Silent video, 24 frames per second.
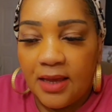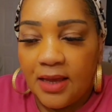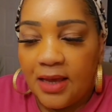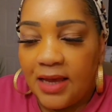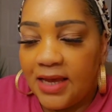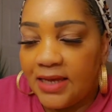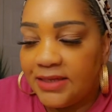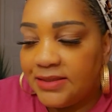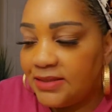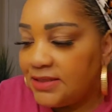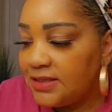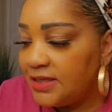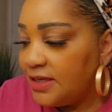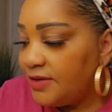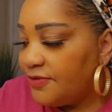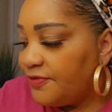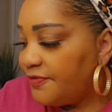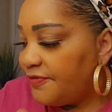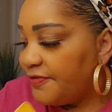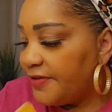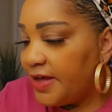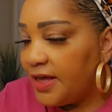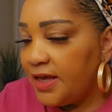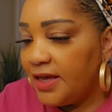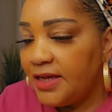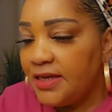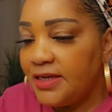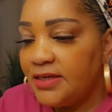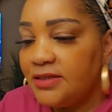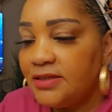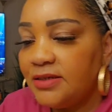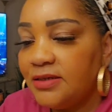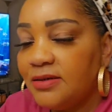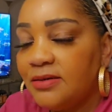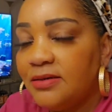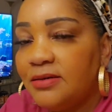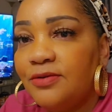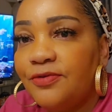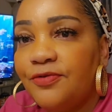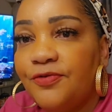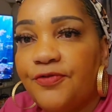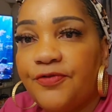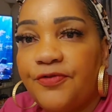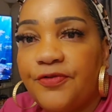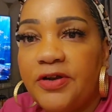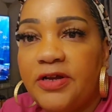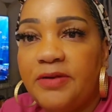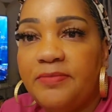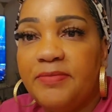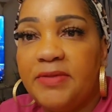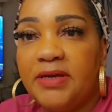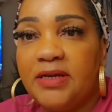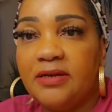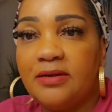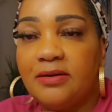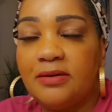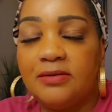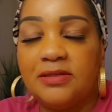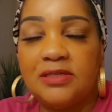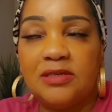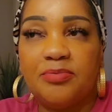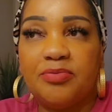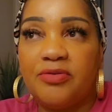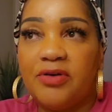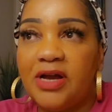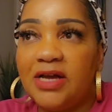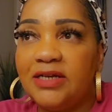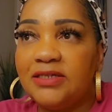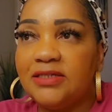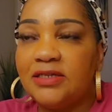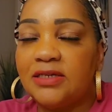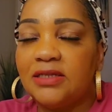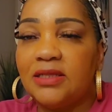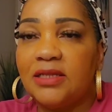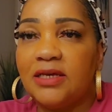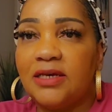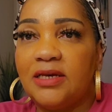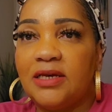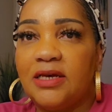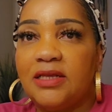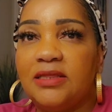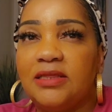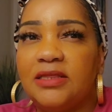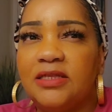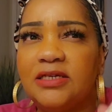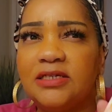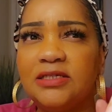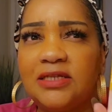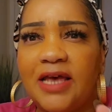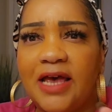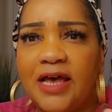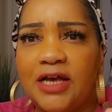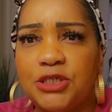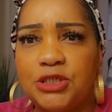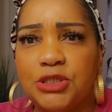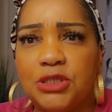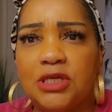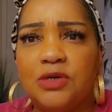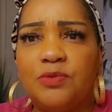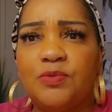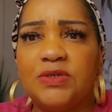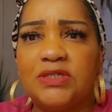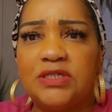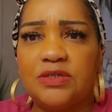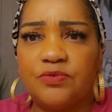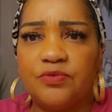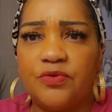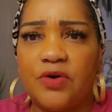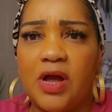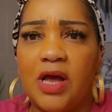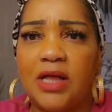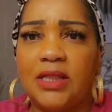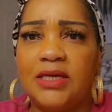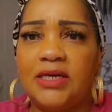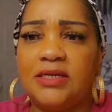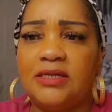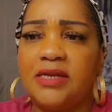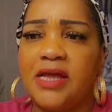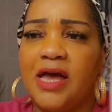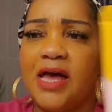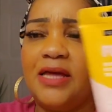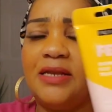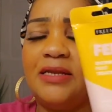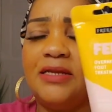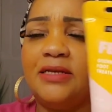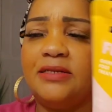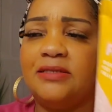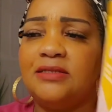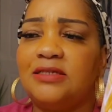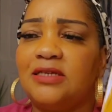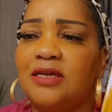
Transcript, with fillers: I did find Friedman, surprisingly, and this actually was in Raleigh, not in